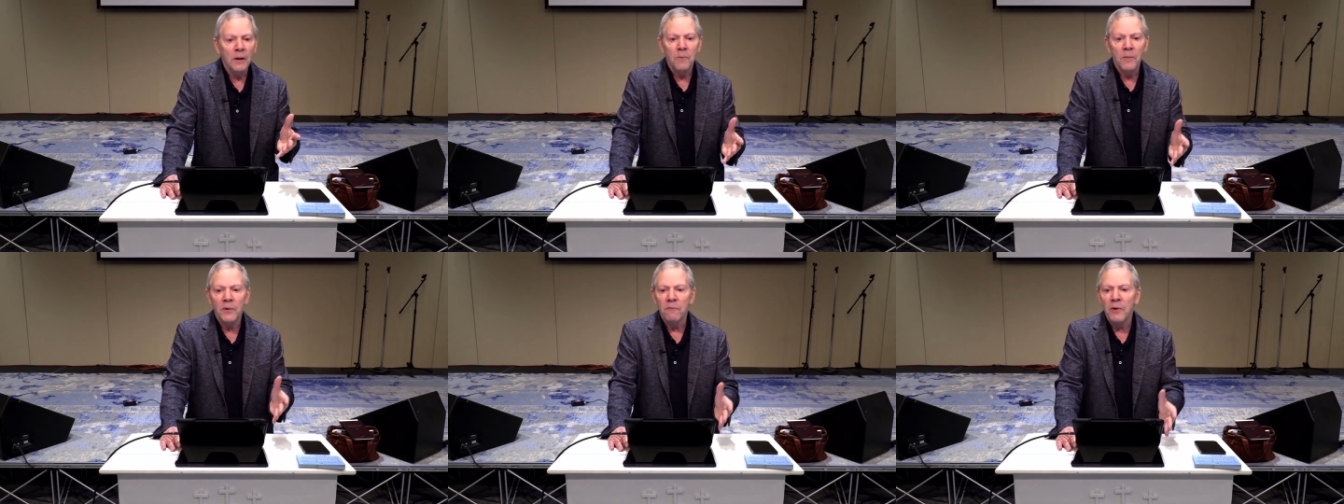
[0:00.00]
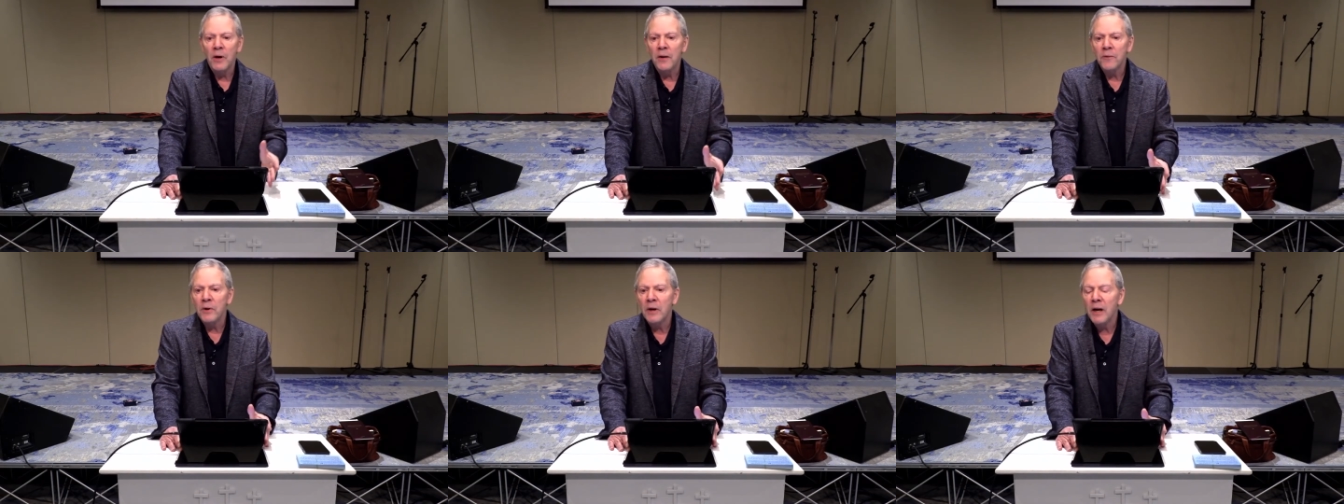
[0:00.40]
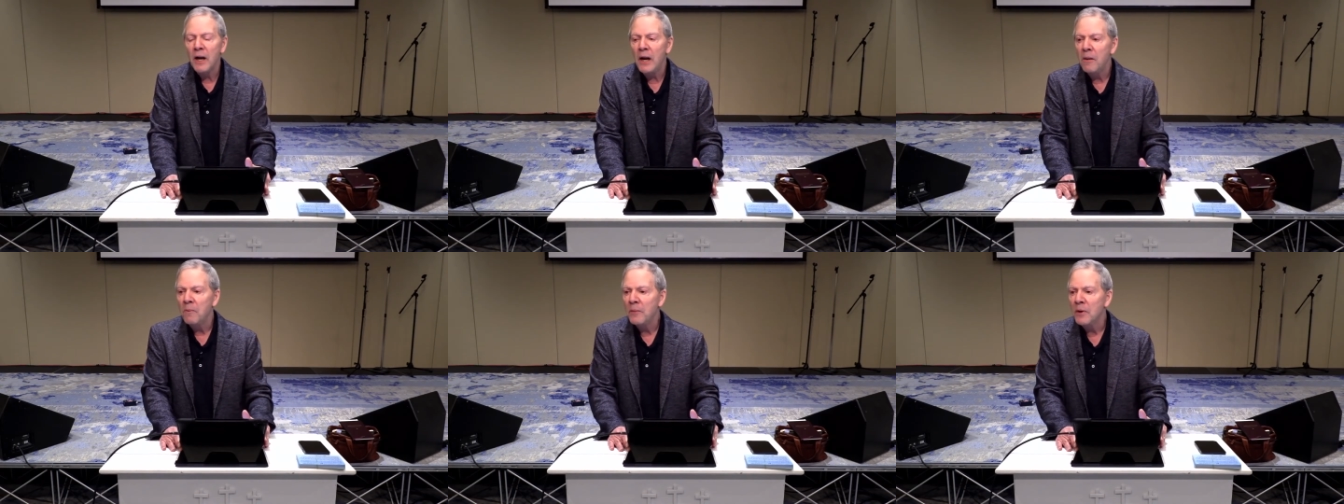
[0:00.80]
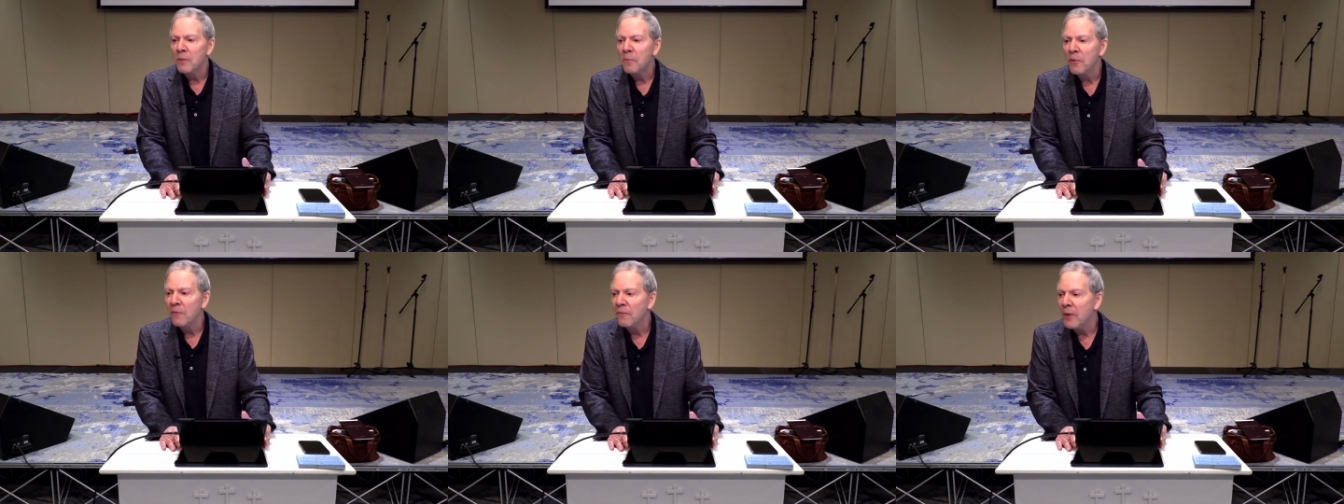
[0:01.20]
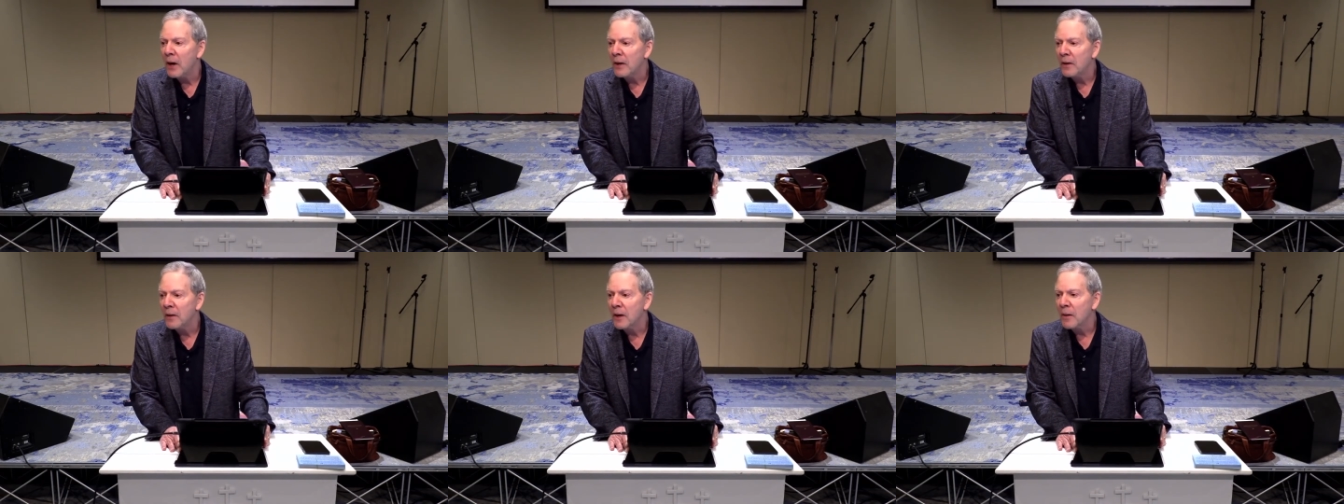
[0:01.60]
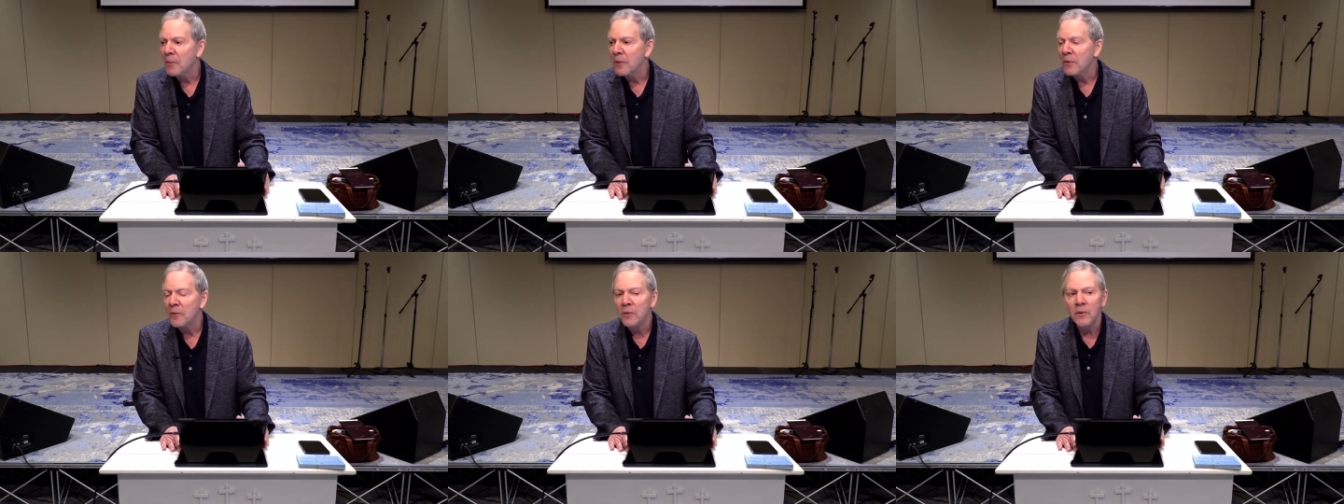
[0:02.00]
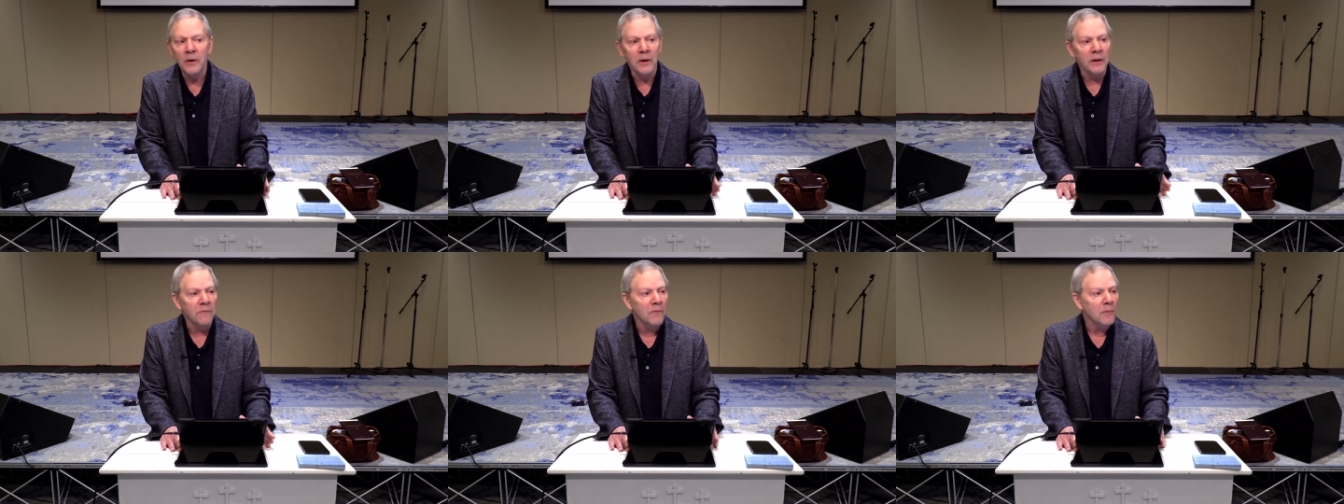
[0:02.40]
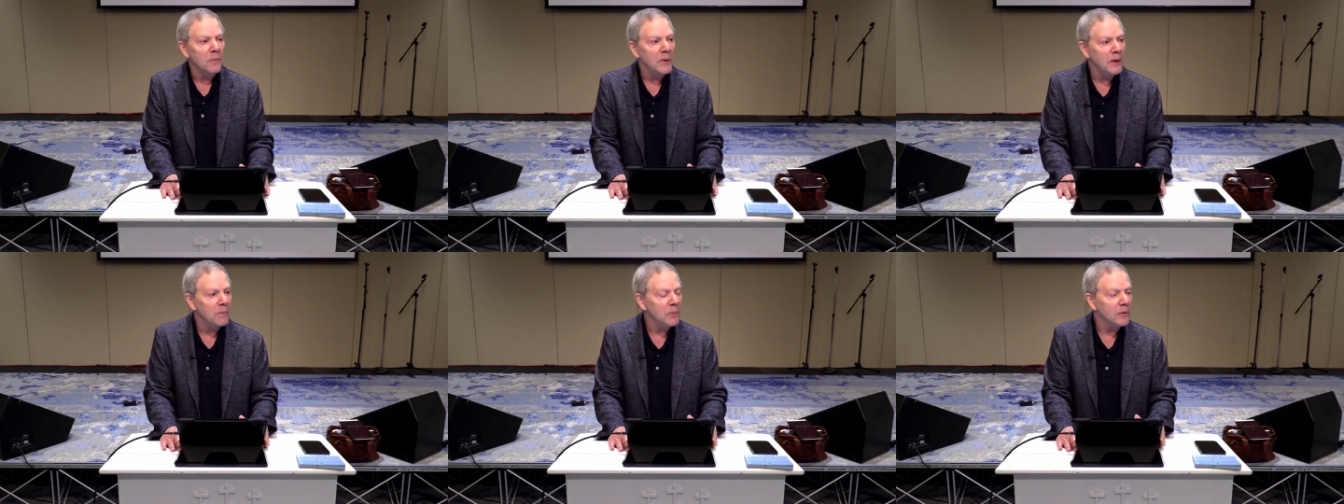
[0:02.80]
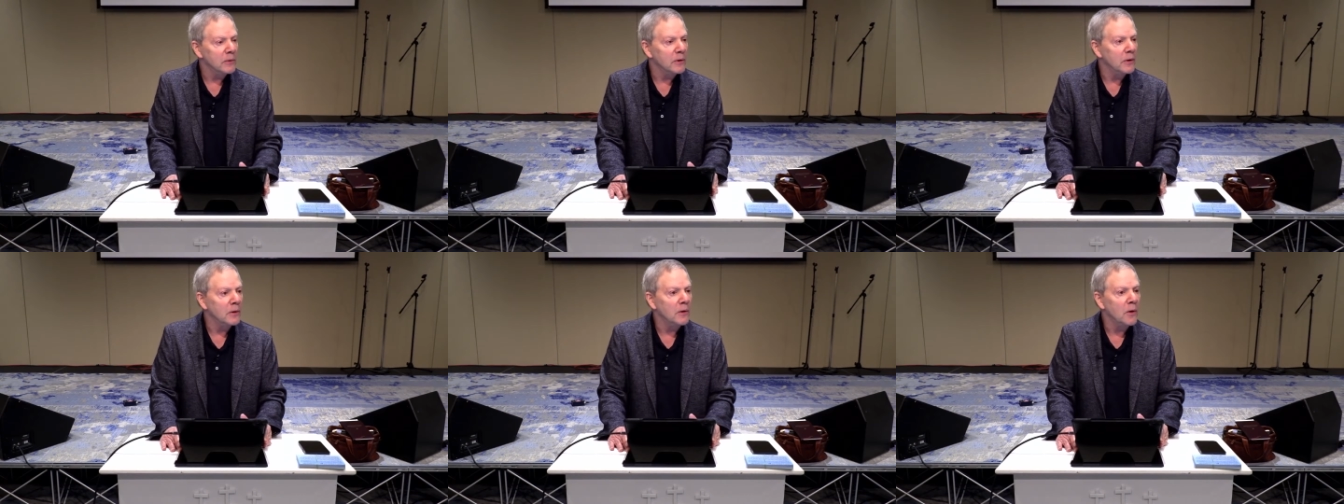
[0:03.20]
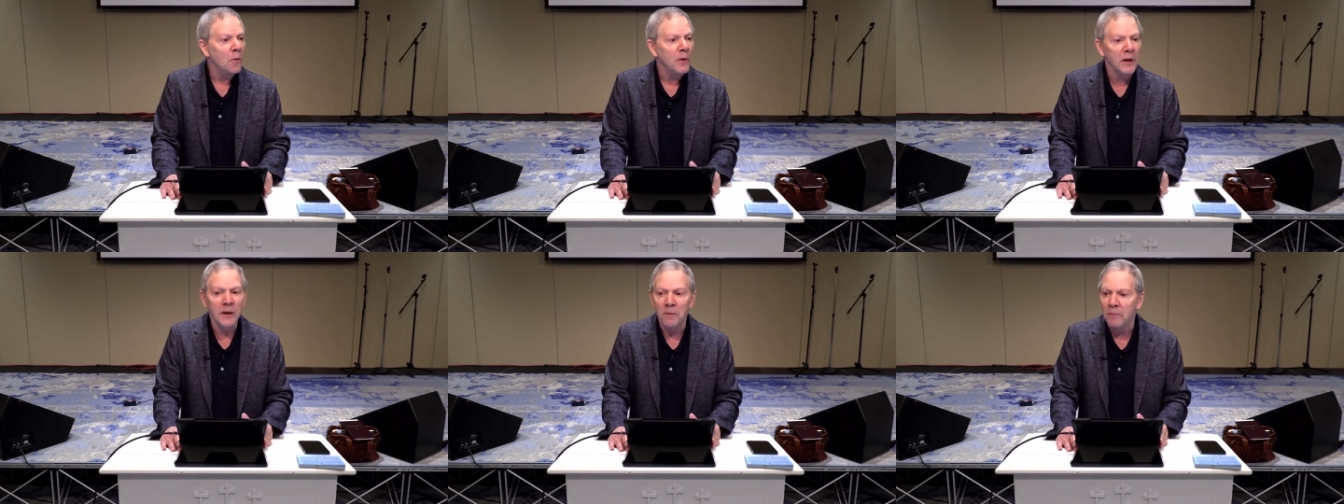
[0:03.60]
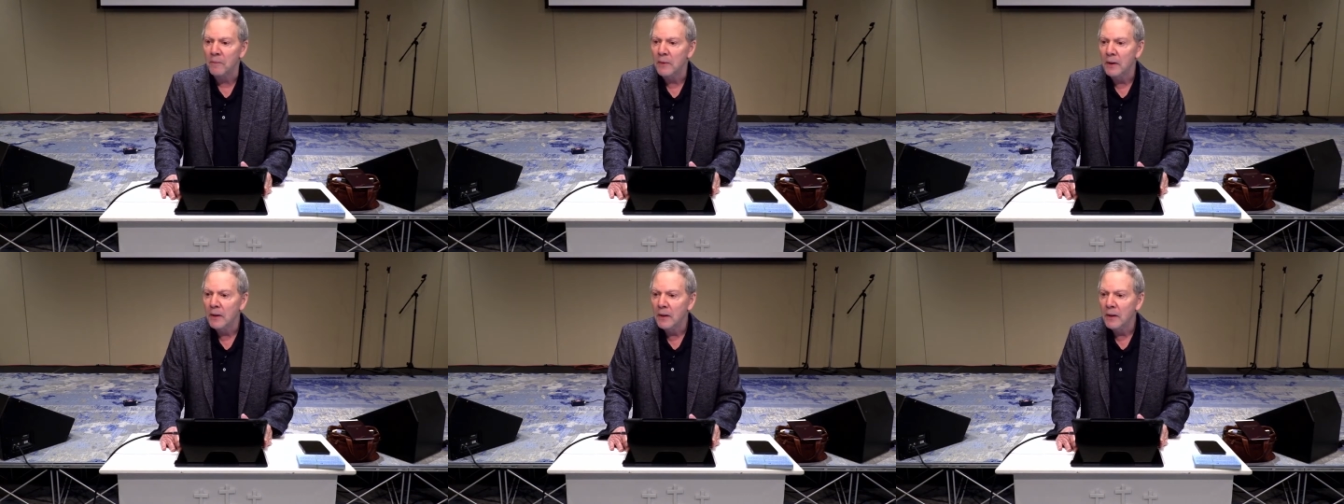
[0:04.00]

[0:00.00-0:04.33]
but rather He came to provide an opportunity for people to know Him,